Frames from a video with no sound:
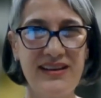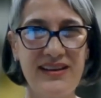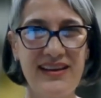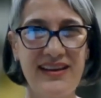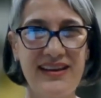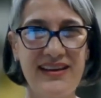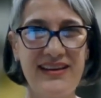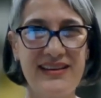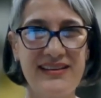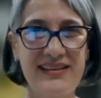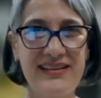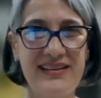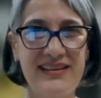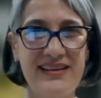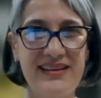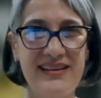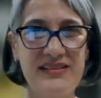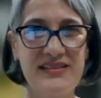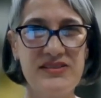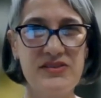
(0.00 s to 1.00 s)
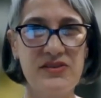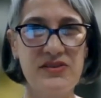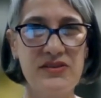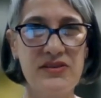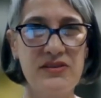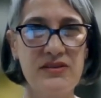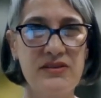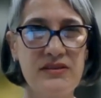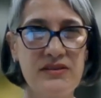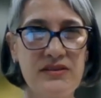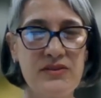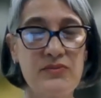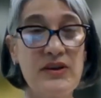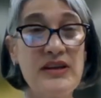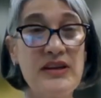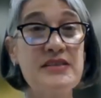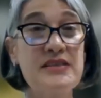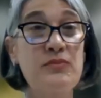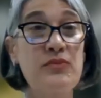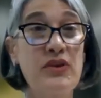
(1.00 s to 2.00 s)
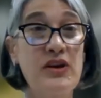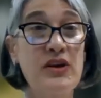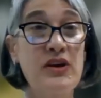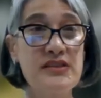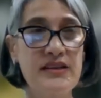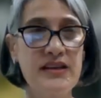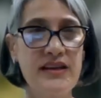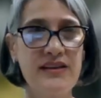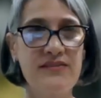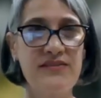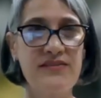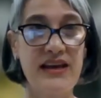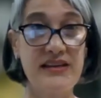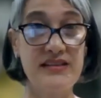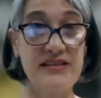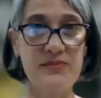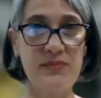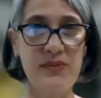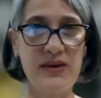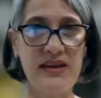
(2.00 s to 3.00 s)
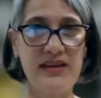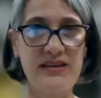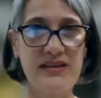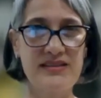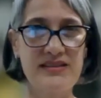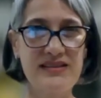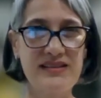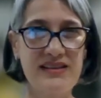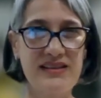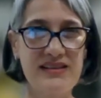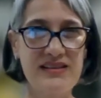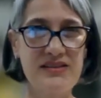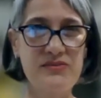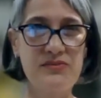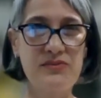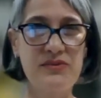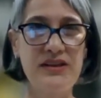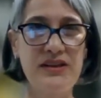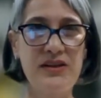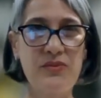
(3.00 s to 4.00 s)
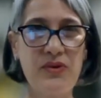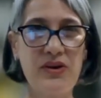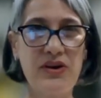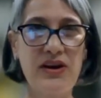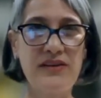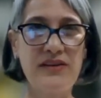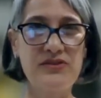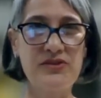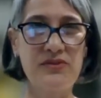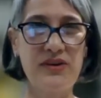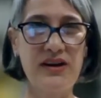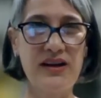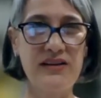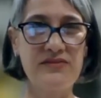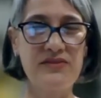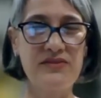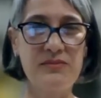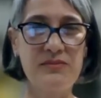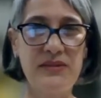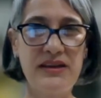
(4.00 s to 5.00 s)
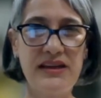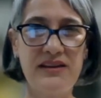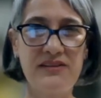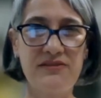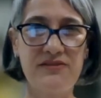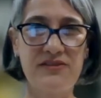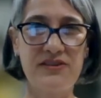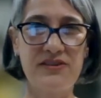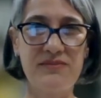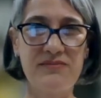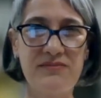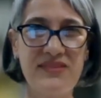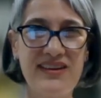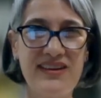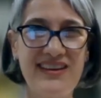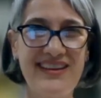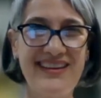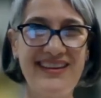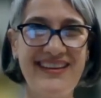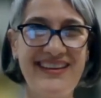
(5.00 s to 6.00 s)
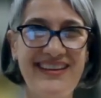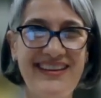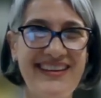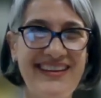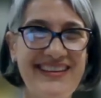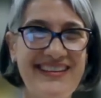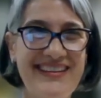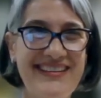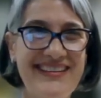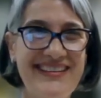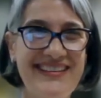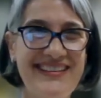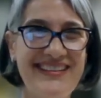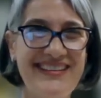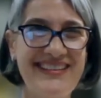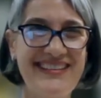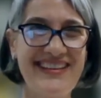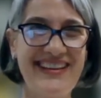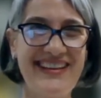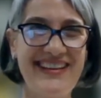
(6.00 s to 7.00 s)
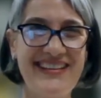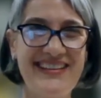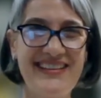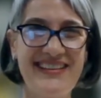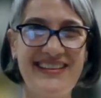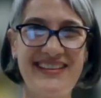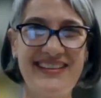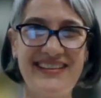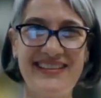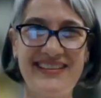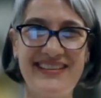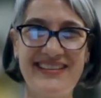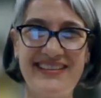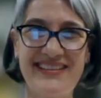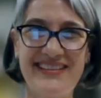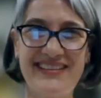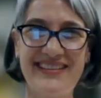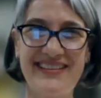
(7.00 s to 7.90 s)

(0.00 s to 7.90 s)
And so the reciprocity of that space is really where I've derived the meaning from, and the